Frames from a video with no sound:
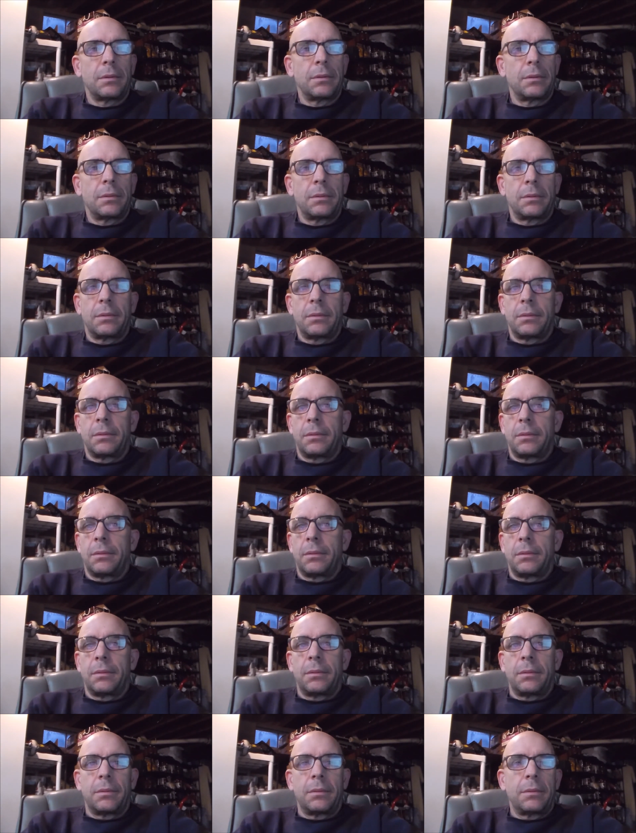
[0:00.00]

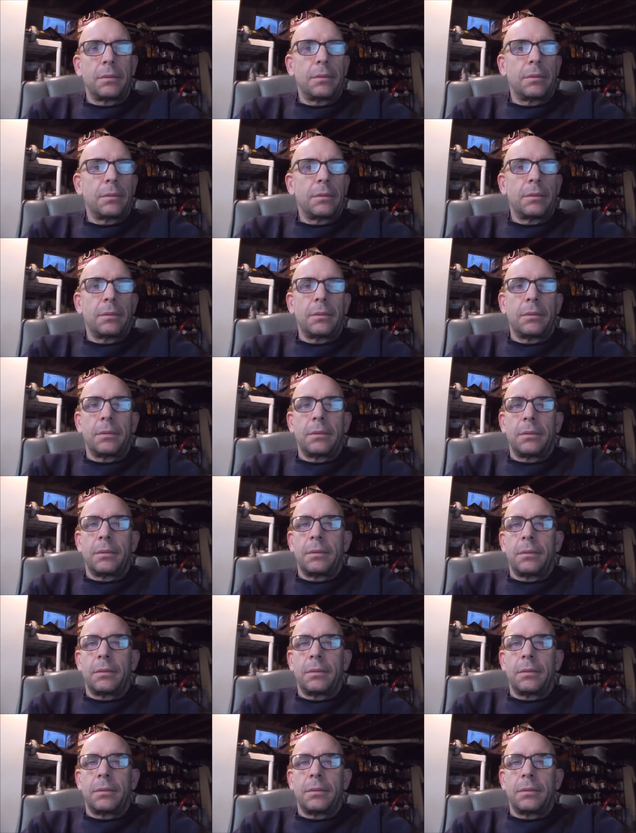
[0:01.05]
No one is speaking in this clip.